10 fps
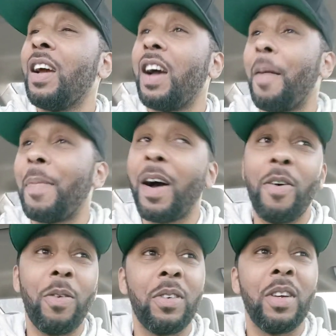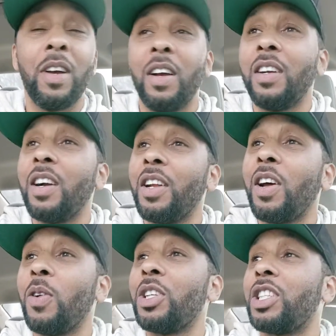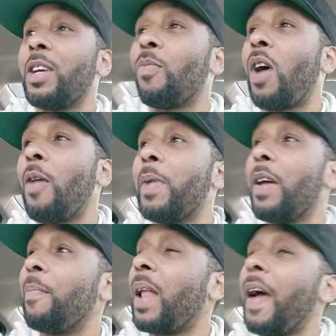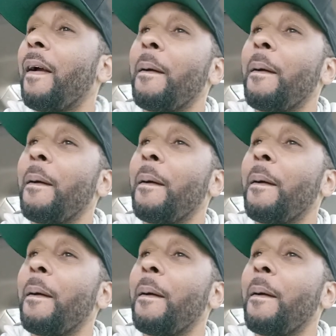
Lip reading: about gun ownership while being black.